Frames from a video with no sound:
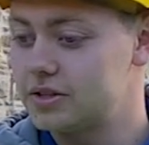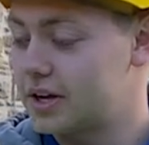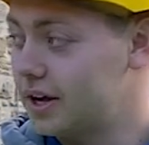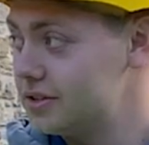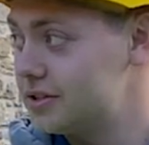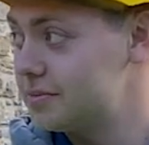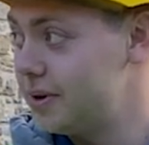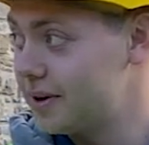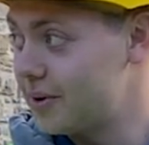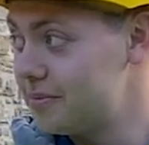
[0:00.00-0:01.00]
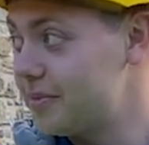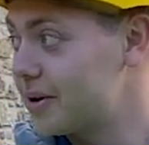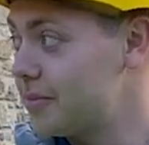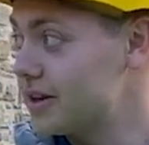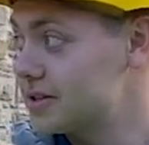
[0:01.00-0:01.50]
You can't just make one big
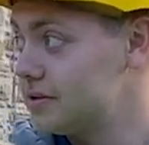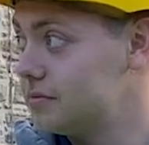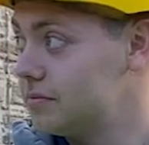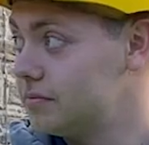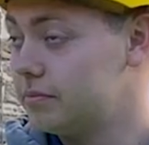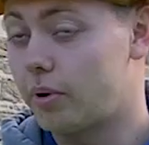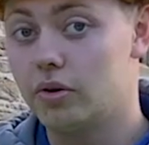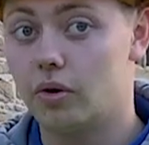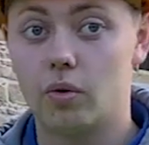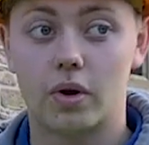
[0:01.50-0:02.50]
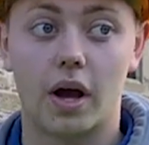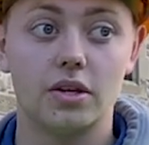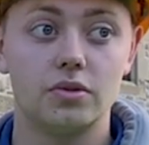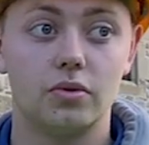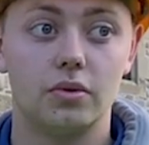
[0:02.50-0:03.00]
mix and point the whole
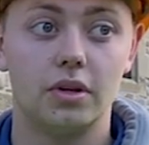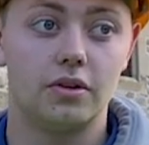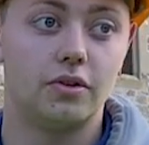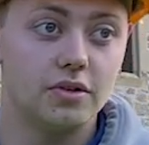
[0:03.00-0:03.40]
castle. You need to do it in